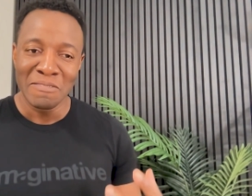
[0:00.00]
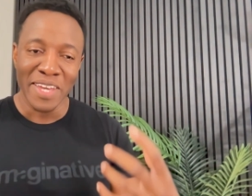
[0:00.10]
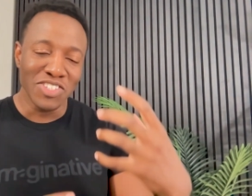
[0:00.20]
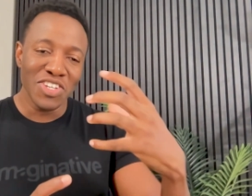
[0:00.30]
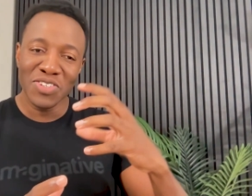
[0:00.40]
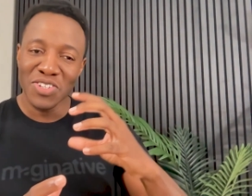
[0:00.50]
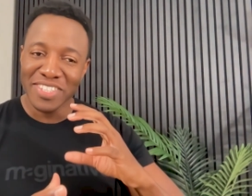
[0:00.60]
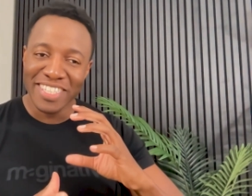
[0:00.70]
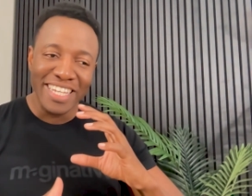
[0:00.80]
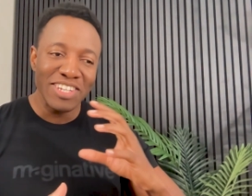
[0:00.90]
And so you're, you're
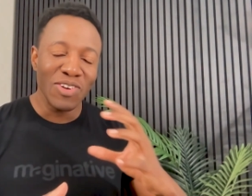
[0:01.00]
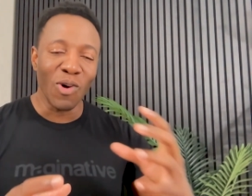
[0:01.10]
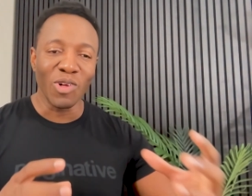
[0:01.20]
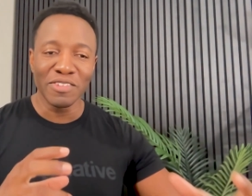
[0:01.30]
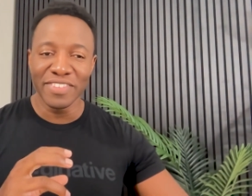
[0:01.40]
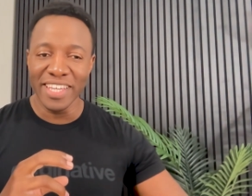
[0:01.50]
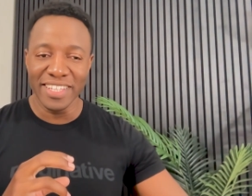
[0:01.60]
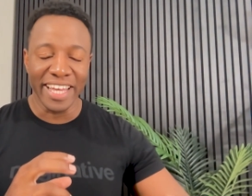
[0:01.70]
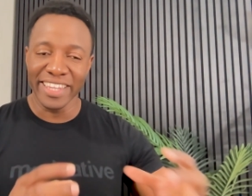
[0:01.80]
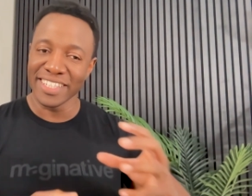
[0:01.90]
mm-hmm. all of the
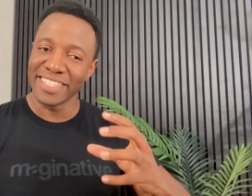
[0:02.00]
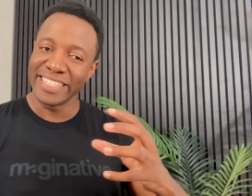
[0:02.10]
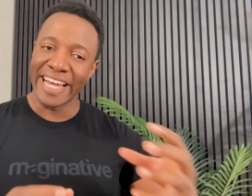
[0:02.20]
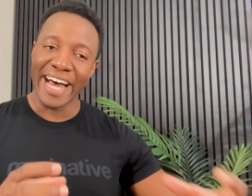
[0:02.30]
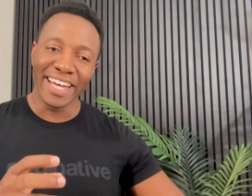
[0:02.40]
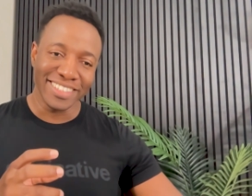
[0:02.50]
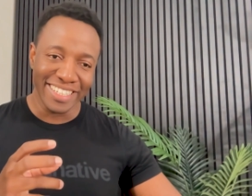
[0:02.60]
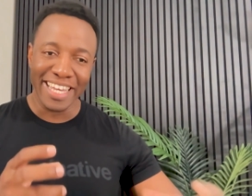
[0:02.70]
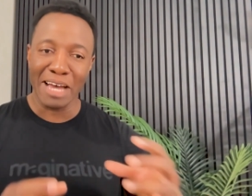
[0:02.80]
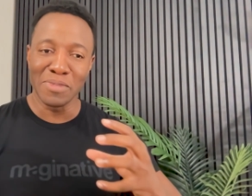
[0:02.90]
like this dance
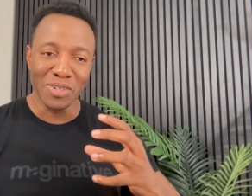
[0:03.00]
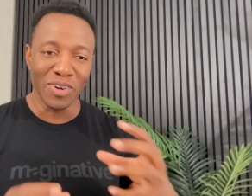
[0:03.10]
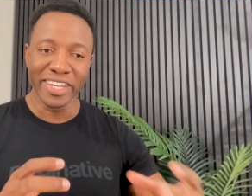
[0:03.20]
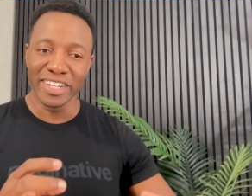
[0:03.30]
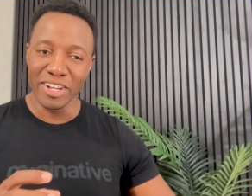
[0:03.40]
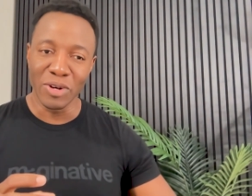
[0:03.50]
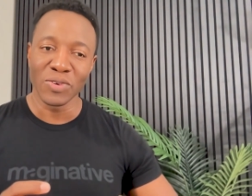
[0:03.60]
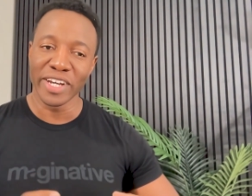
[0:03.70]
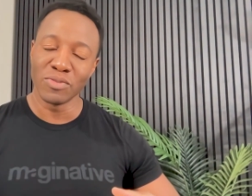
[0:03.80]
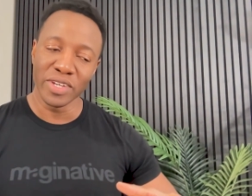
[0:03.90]
that's happening right now,
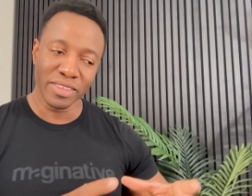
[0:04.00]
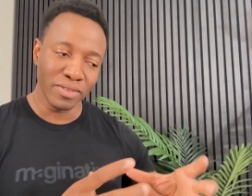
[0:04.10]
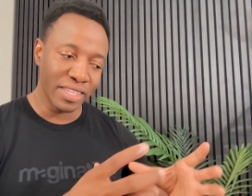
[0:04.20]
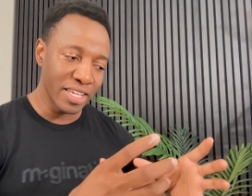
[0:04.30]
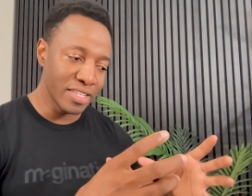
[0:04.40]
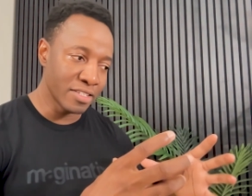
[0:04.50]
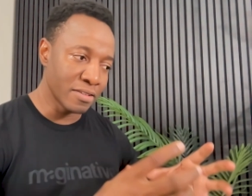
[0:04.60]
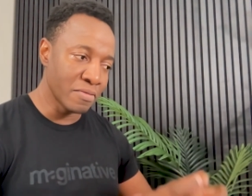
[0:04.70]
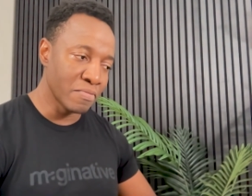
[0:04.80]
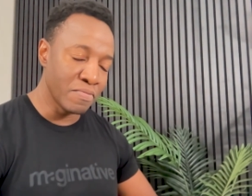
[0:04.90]
right? With these
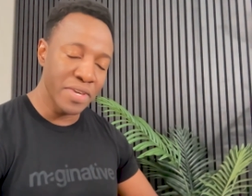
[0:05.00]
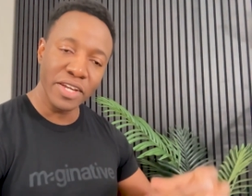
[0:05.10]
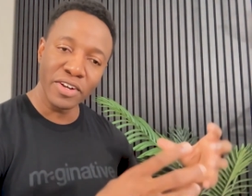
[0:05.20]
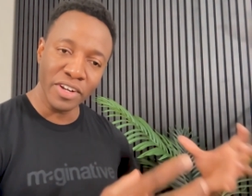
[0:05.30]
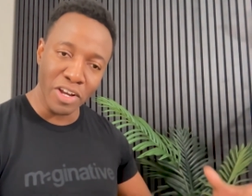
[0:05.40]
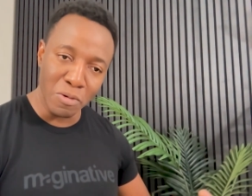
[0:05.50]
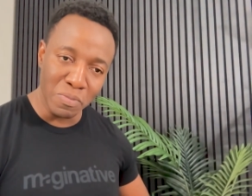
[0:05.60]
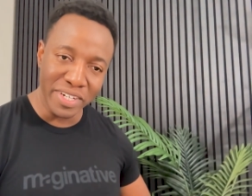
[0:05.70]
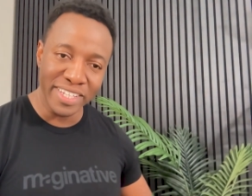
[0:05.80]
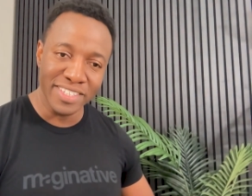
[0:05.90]
bigger
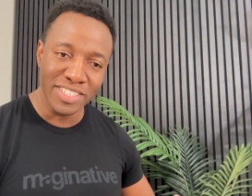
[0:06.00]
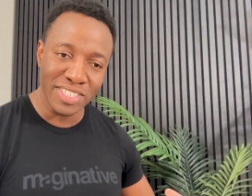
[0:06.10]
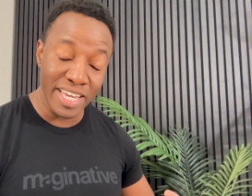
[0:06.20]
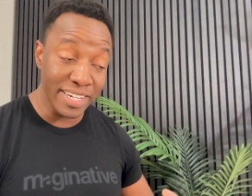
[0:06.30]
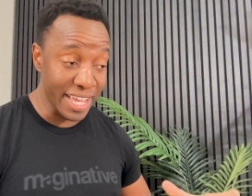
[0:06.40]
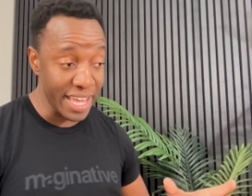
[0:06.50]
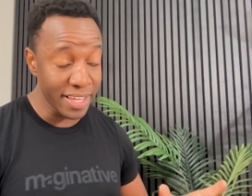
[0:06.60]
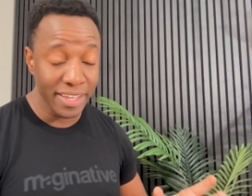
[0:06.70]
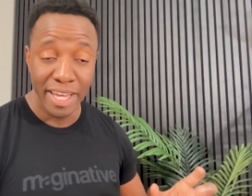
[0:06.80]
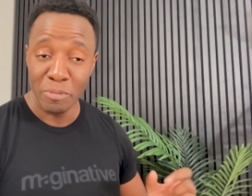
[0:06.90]
companies saying,
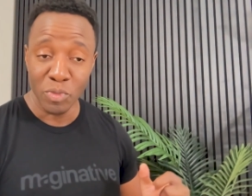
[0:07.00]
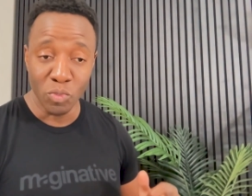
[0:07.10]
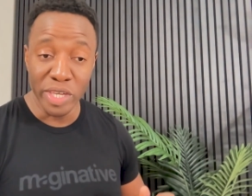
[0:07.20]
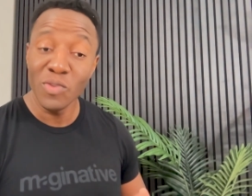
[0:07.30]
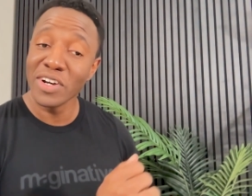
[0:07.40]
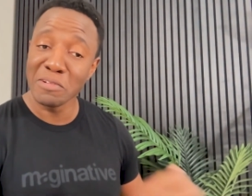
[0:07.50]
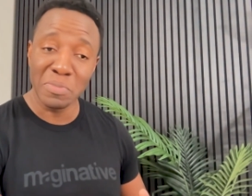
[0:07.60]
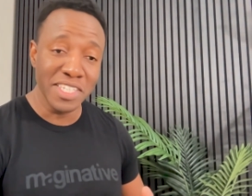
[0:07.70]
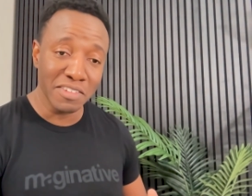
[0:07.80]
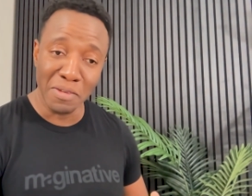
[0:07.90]
hey, we want a piece of the